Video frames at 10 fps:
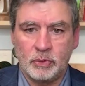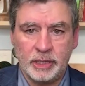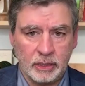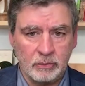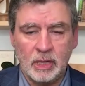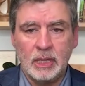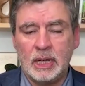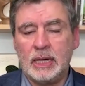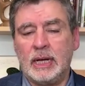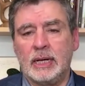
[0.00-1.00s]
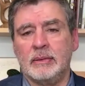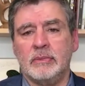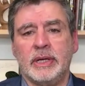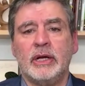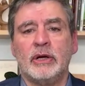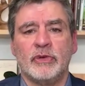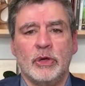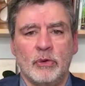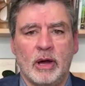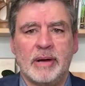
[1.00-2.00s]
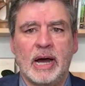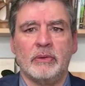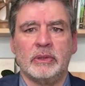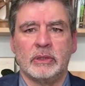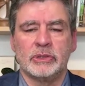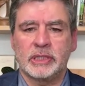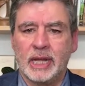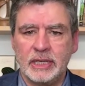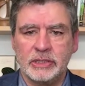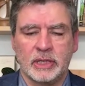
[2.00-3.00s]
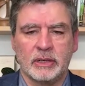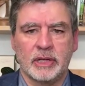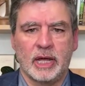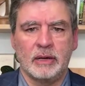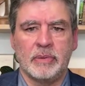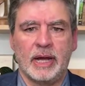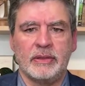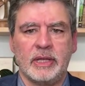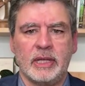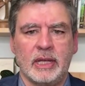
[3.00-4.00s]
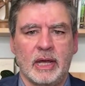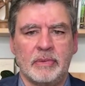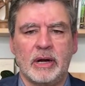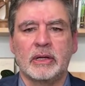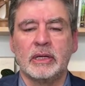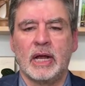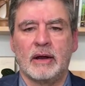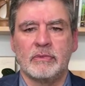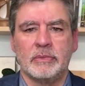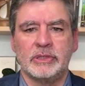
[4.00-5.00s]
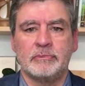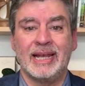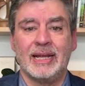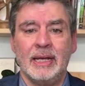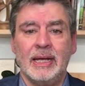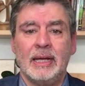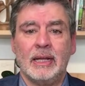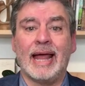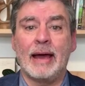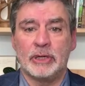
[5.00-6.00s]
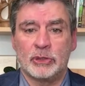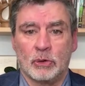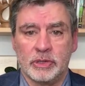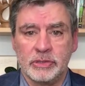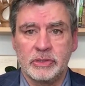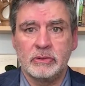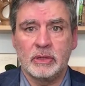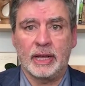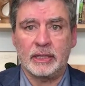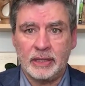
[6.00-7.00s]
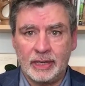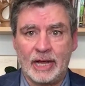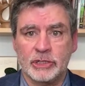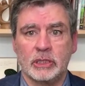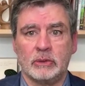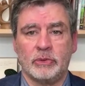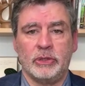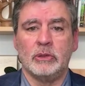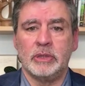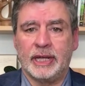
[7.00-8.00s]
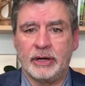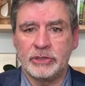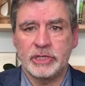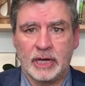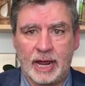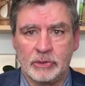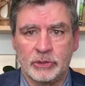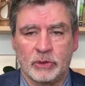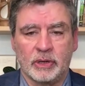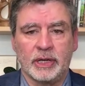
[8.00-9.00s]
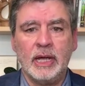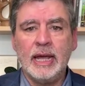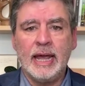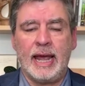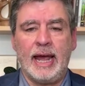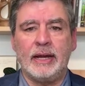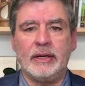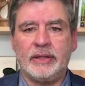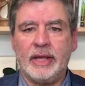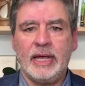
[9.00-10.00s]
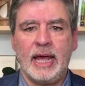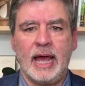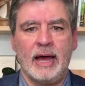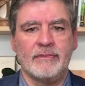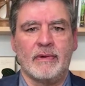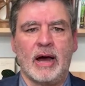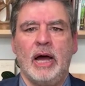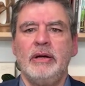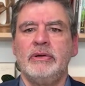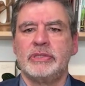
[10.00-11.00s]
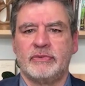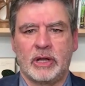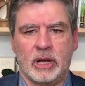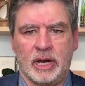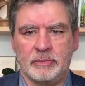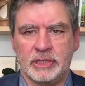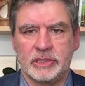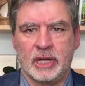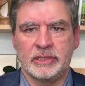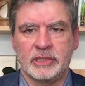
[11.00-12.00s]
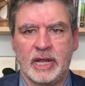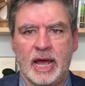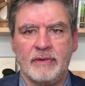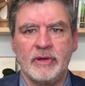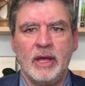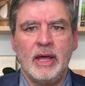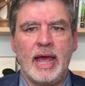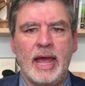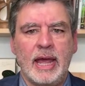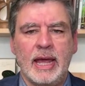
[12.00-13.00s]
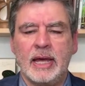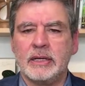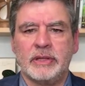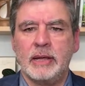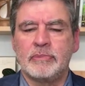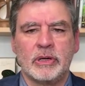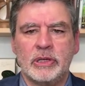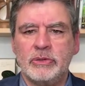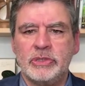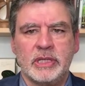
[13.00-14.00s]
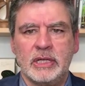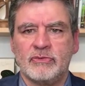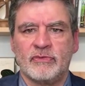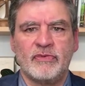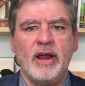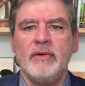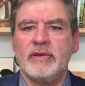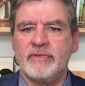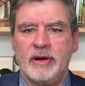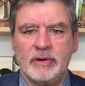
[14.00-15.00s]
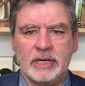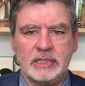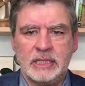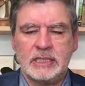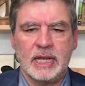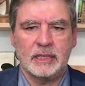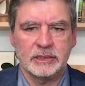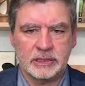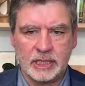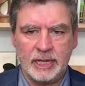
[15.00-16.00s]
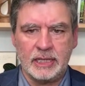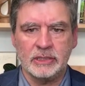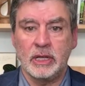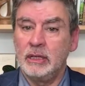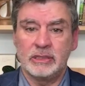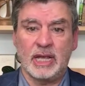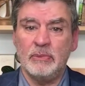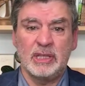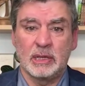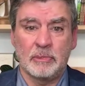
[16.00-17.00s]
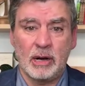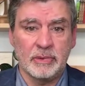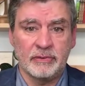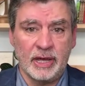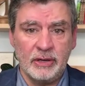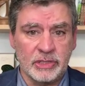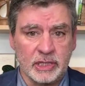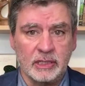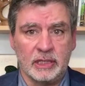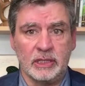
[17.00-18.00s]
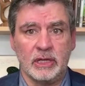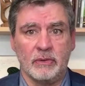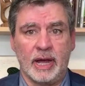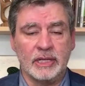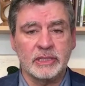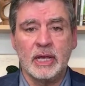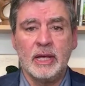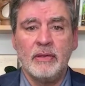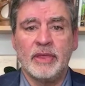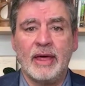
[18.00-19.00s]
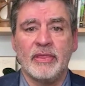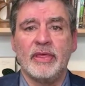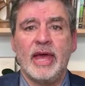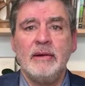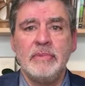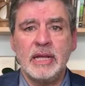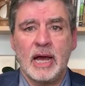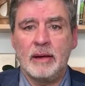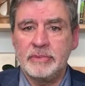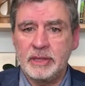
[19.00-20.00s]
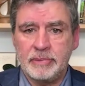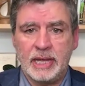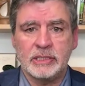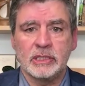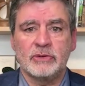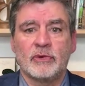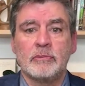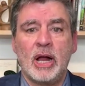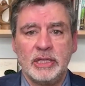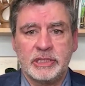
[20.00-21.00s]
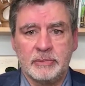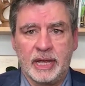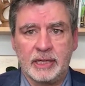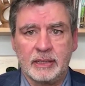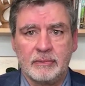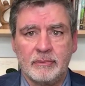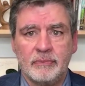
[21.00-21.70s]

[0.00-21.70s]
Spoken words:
we interview about studies that are done by the American government's big laboratories, like the National Renewable Energy Laboratory. And they have hundreds of economists on staff, and they produce these very, very detailed studies, same with the Department of Energy in the US, that then become the basis for policymaking.